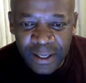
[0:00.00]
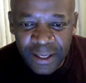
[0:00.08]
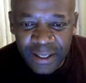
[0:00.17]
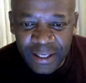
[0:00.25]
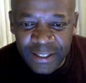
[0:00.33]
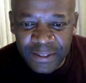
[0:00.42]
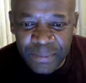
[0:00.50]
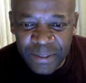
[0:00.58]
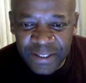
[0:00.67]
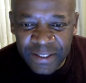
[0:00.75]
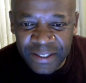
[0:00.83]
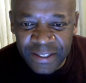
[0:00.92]
Let me
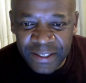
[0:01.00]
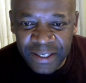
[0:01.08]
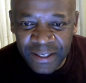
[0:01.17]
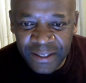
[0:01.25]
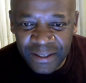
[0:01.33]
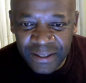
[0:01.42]
see here.